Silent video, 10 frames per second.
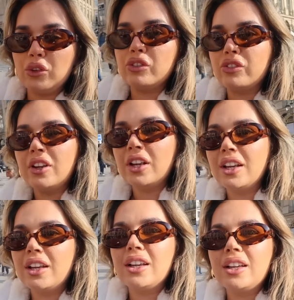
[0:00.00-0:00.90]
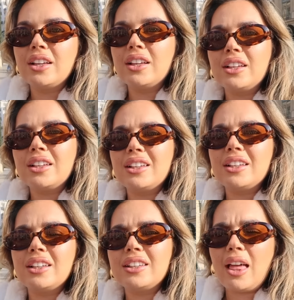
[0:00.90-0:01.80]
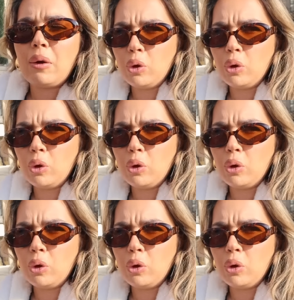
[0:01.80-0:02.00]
Is a round here, babe? There